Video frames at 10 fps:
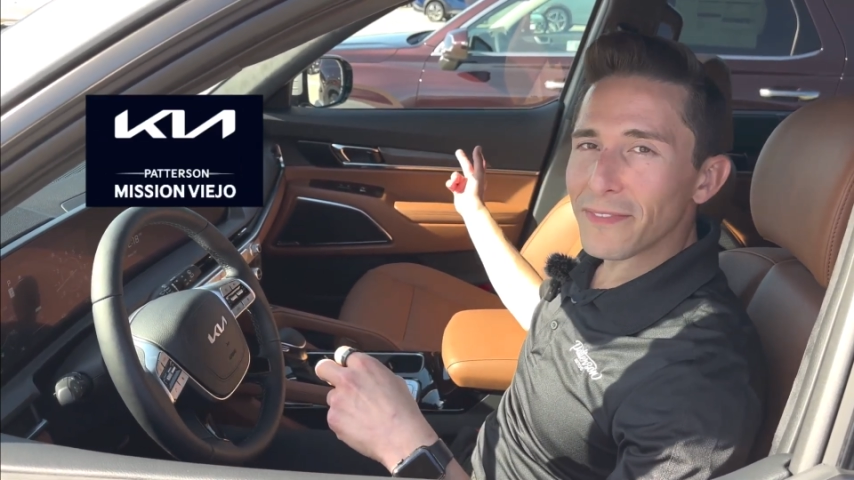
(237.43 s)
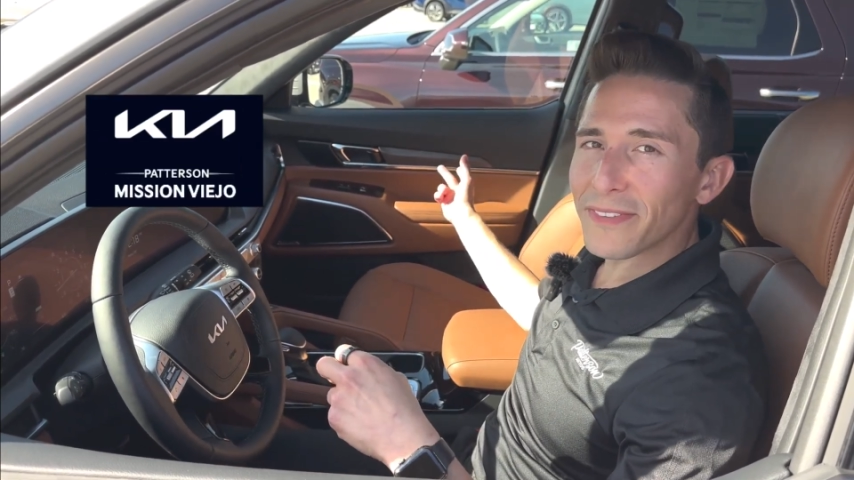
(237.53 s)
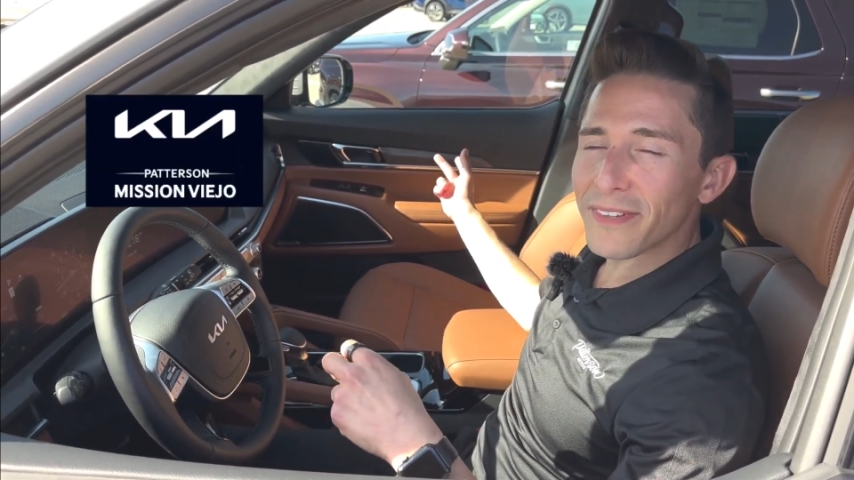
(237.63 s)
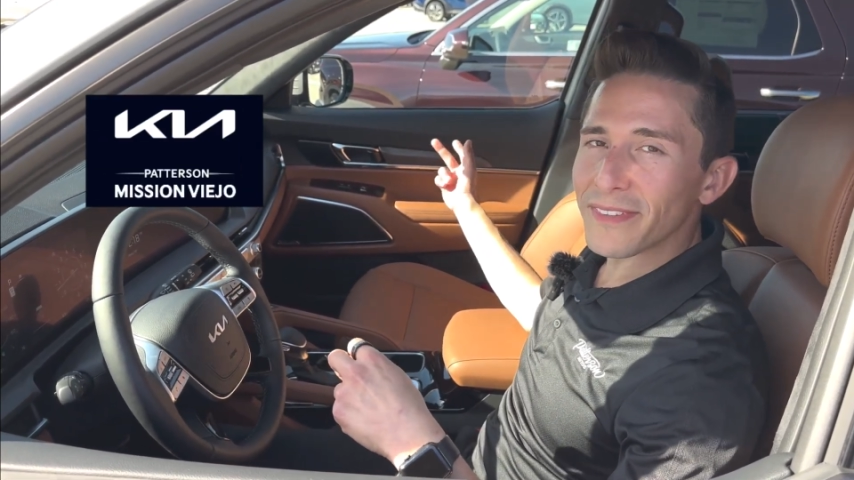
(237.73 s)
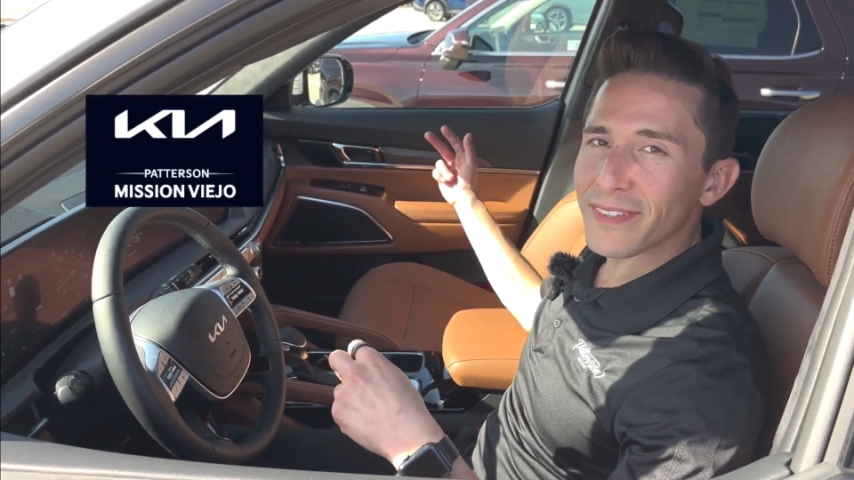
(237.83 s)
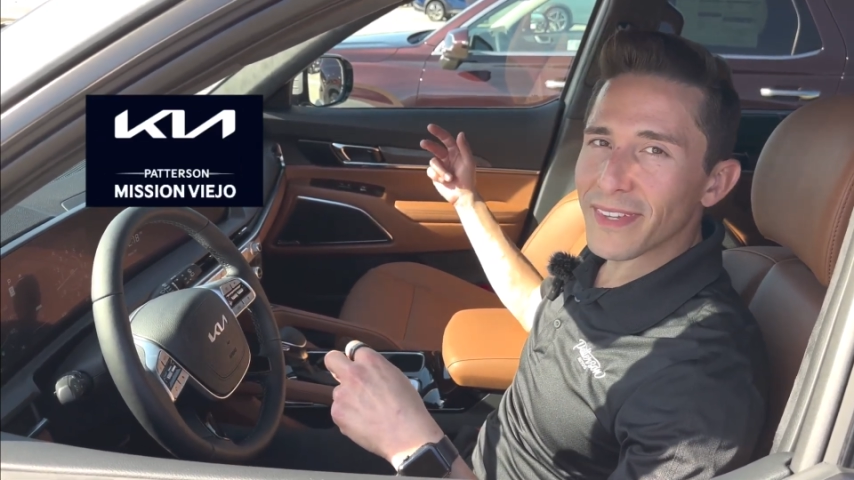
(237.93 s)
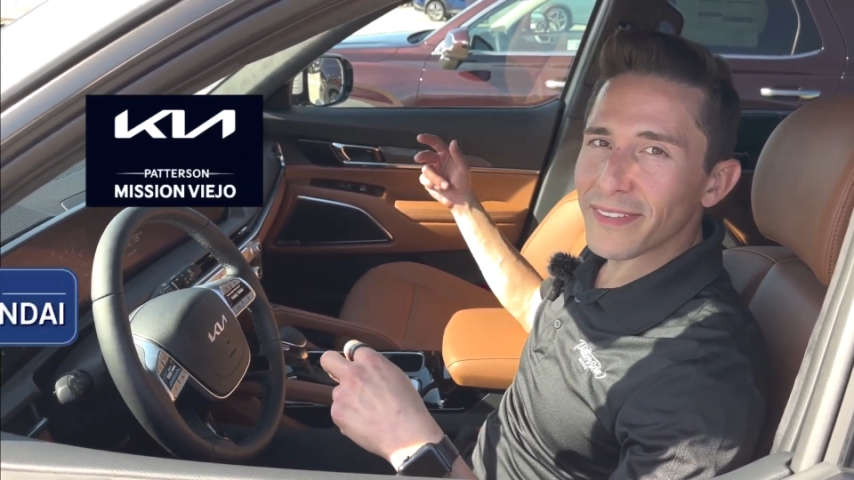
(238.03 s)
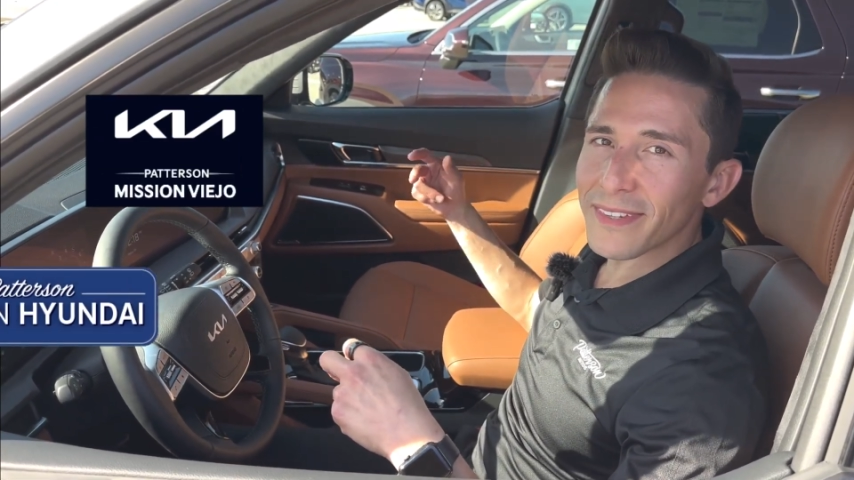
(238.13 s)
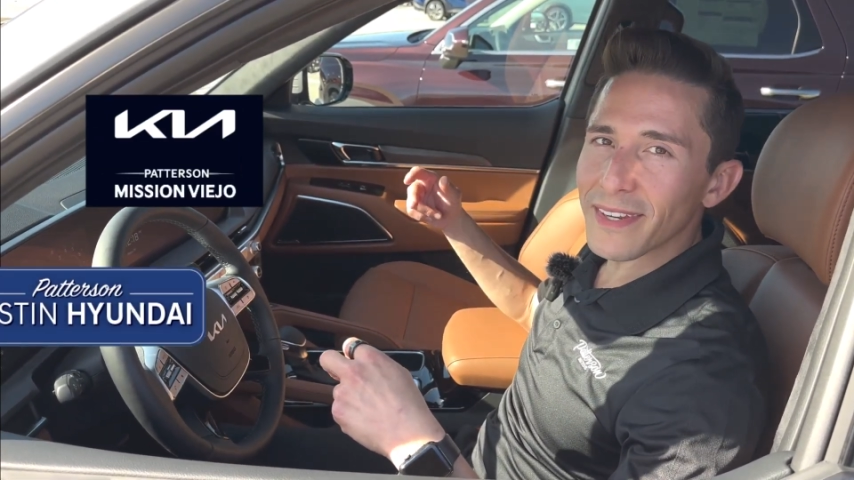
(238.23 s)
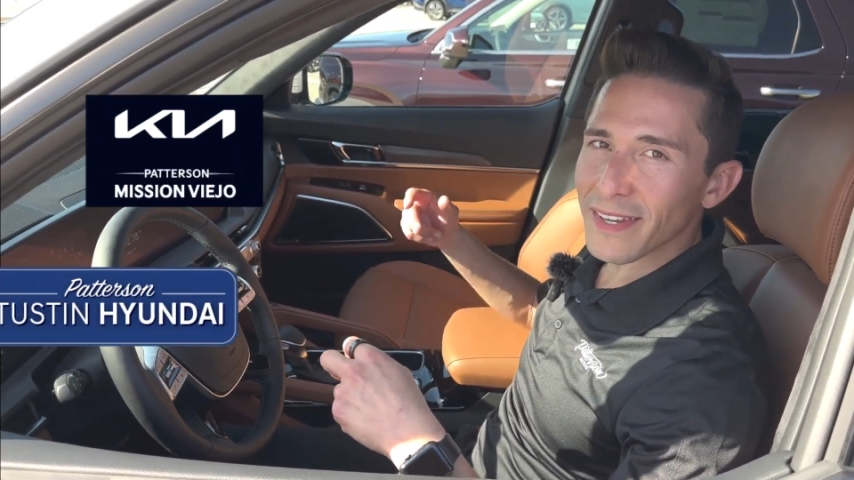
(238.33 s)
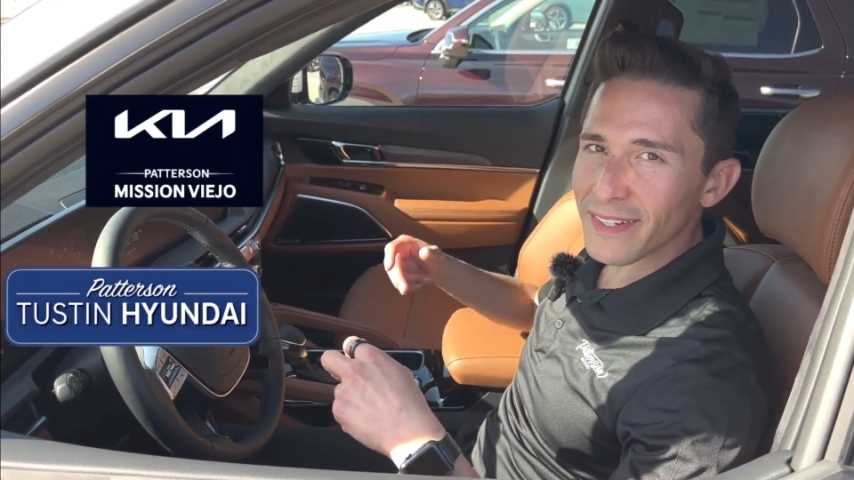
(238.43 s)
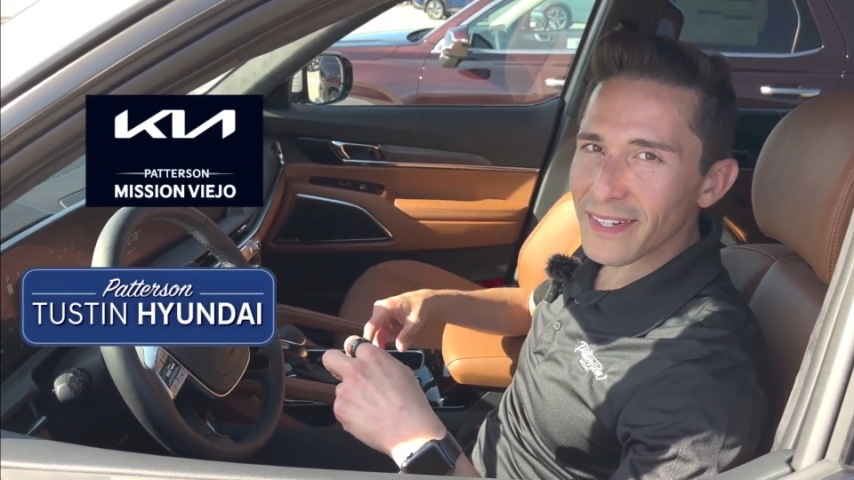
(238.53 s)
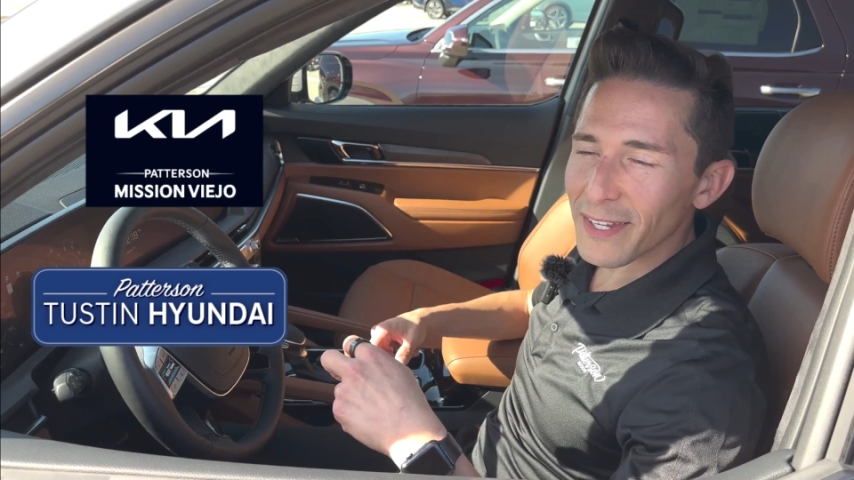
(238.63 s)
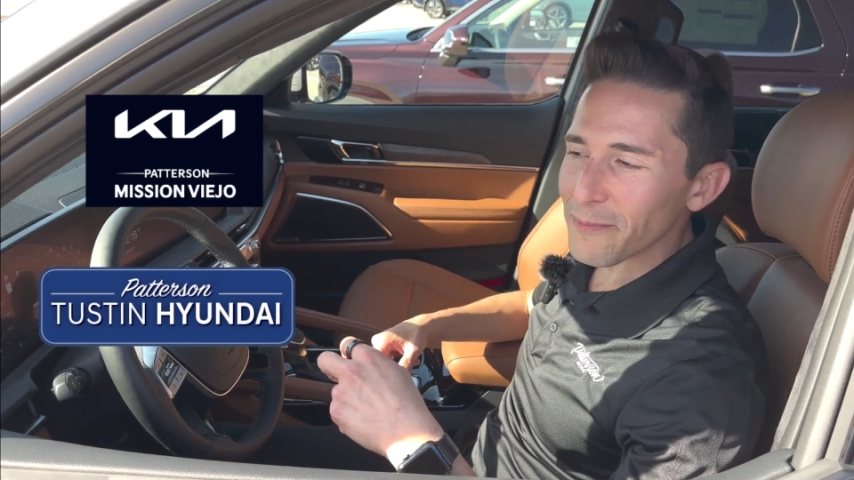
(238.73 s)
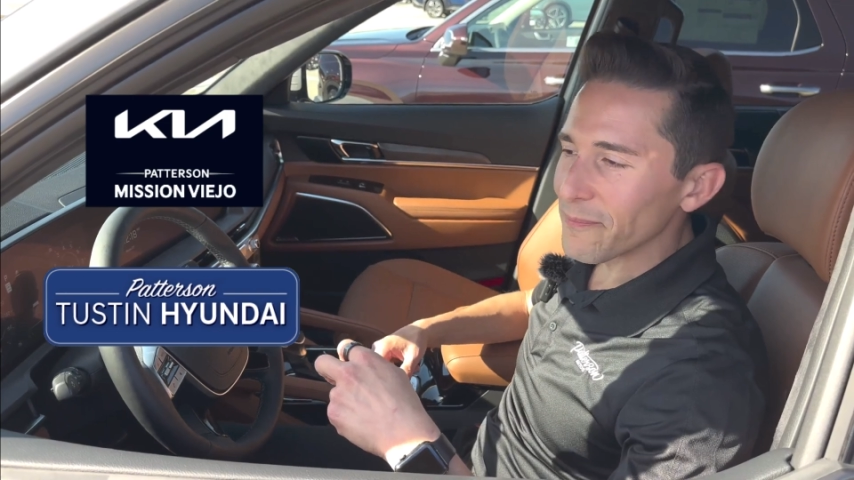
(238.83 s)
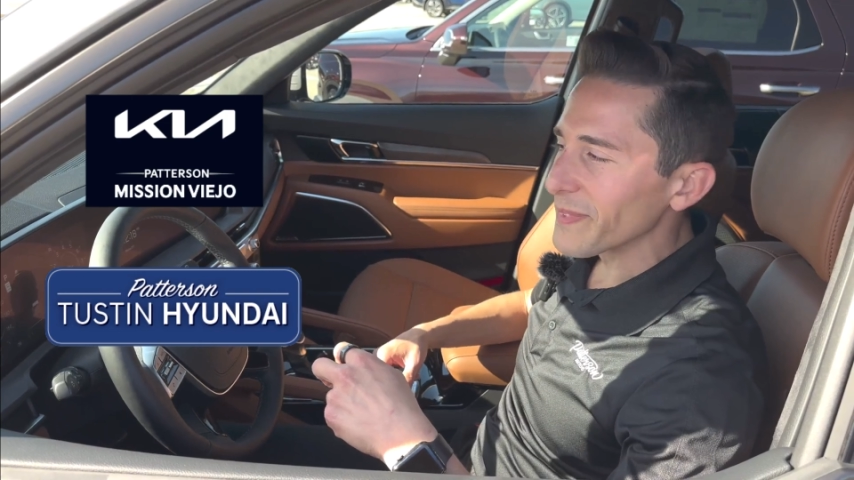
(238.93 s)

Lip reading: visit us at Tustin Hyundai.